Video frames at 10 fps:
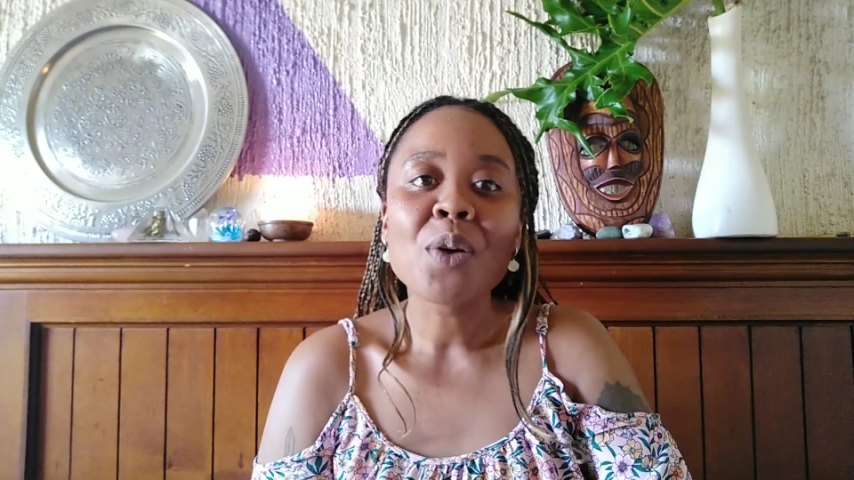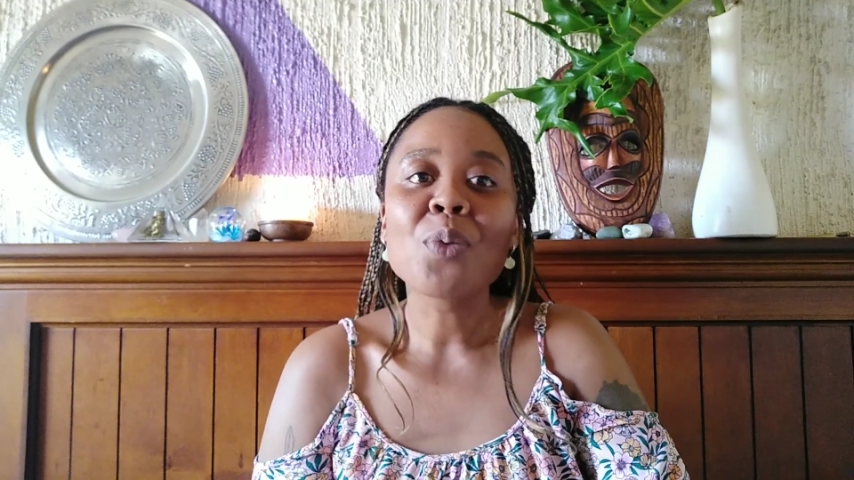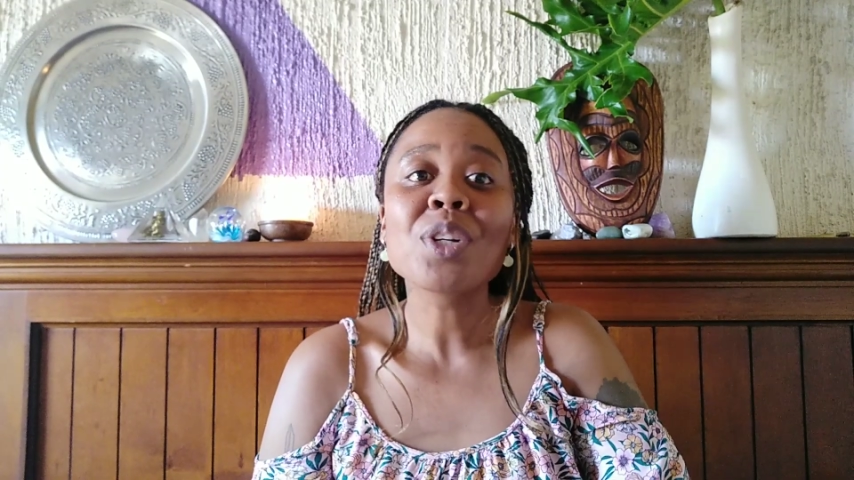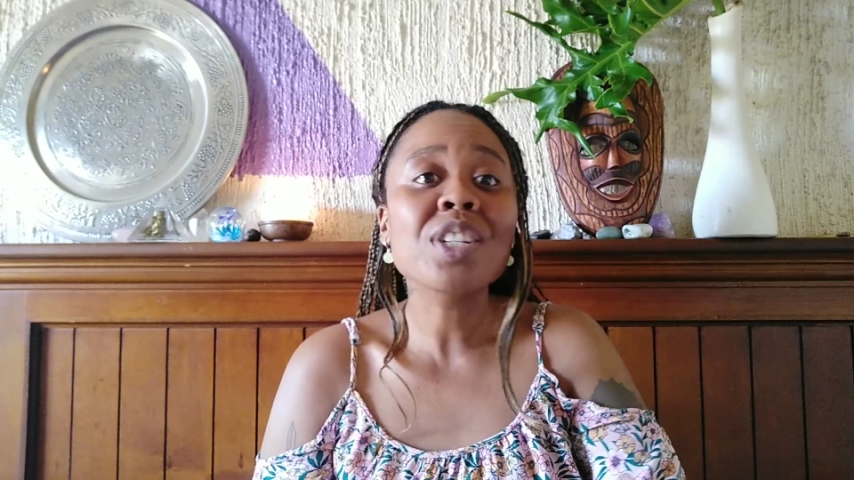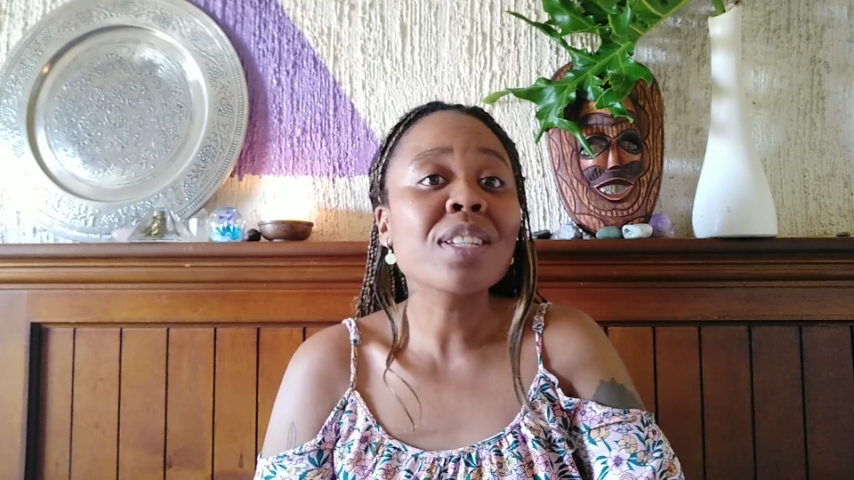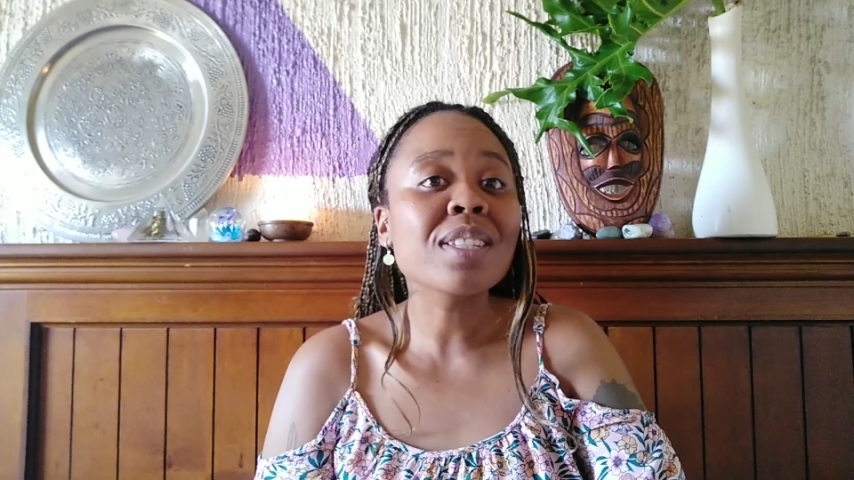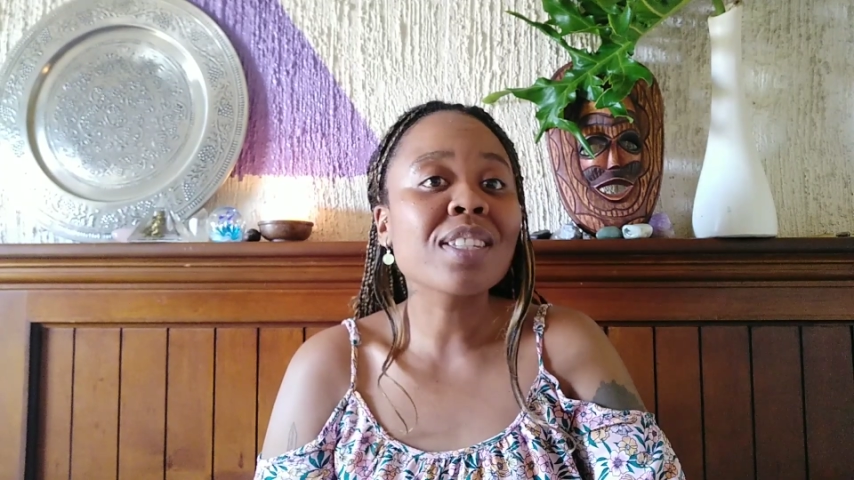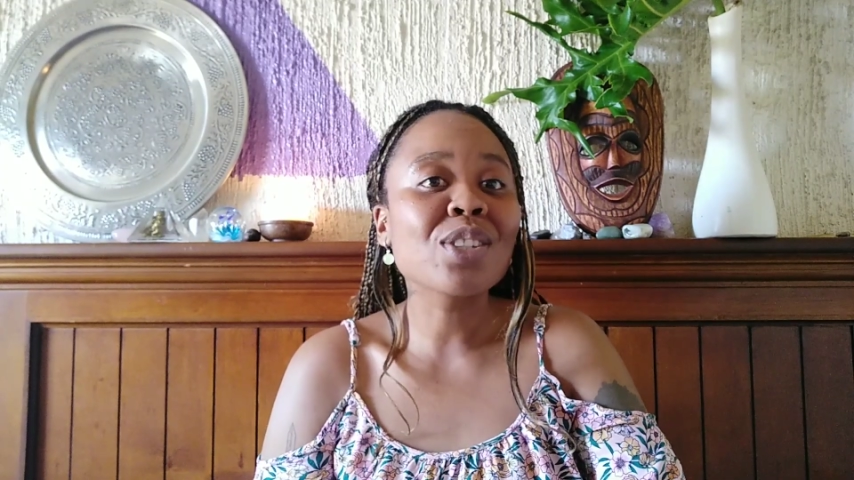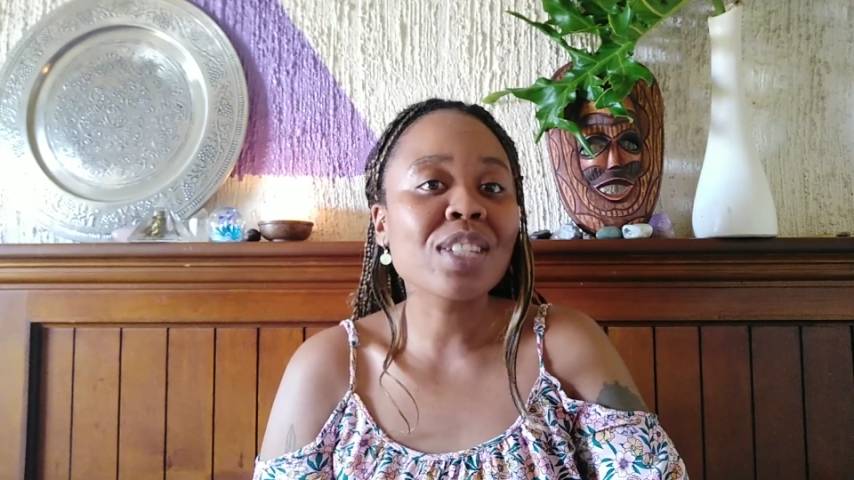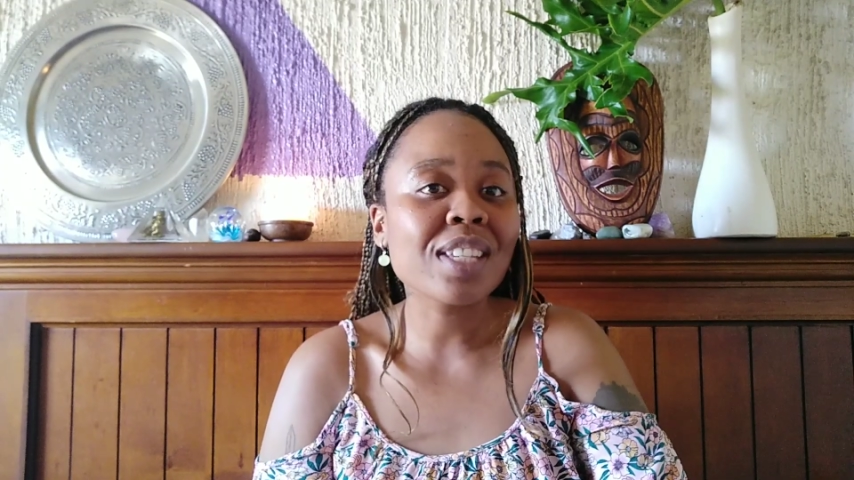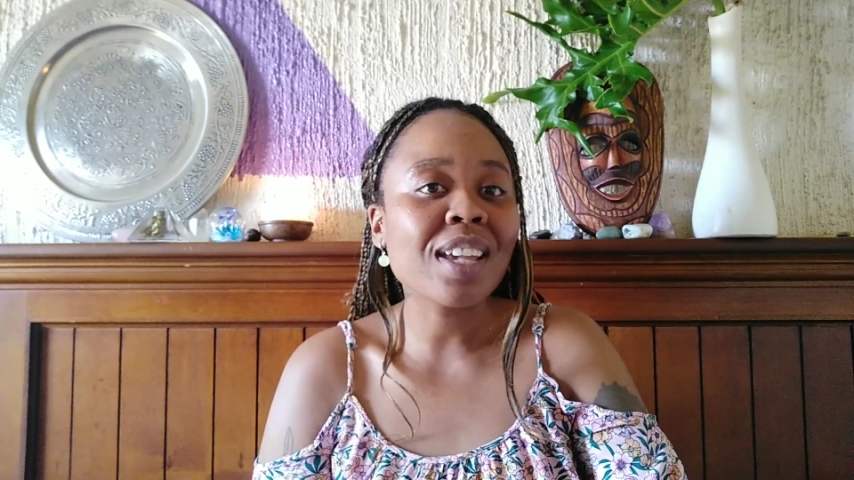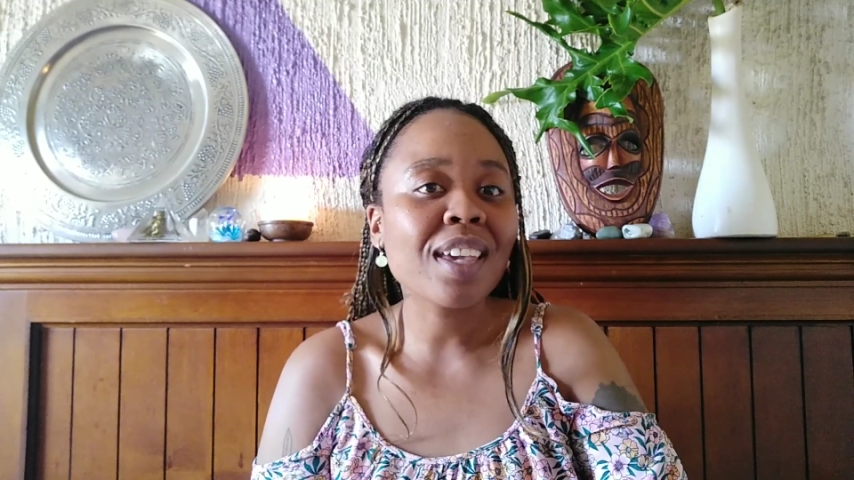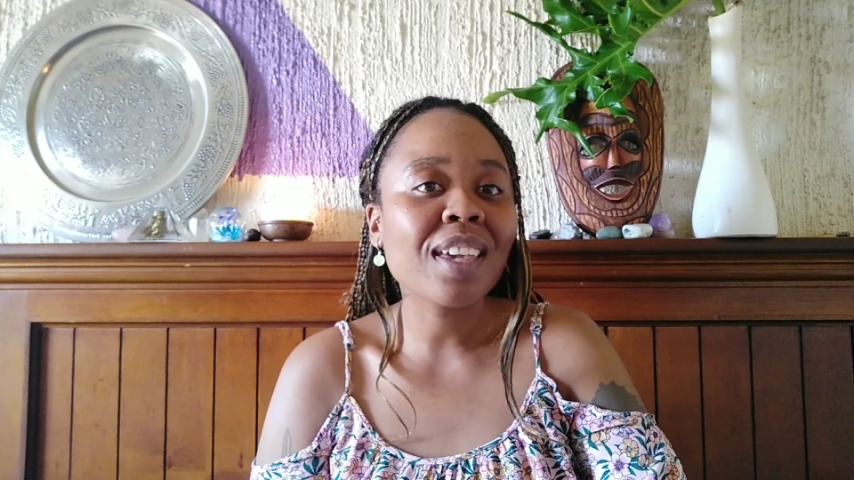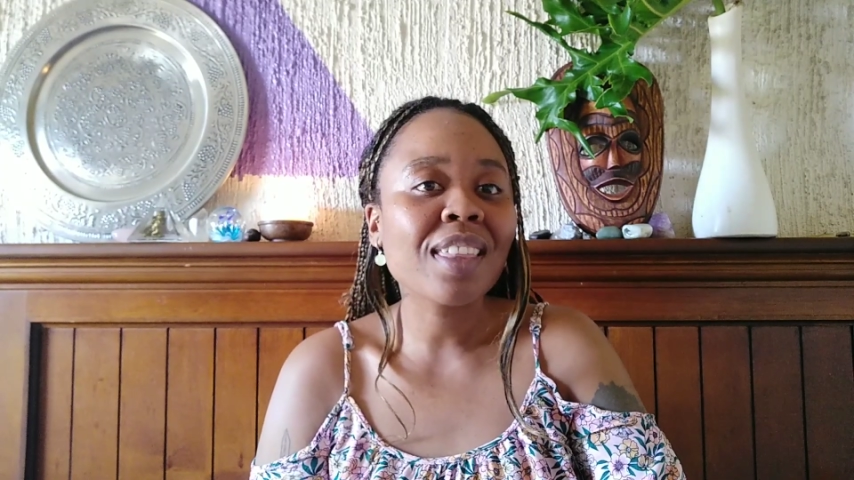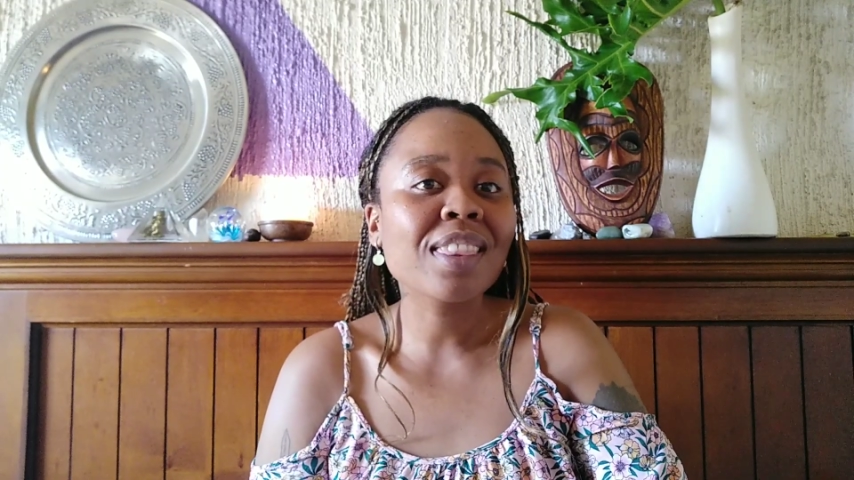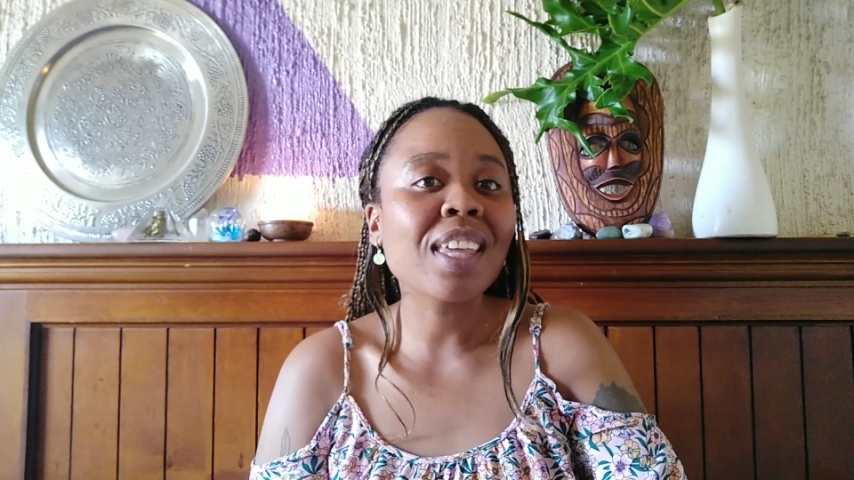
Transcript: which is to say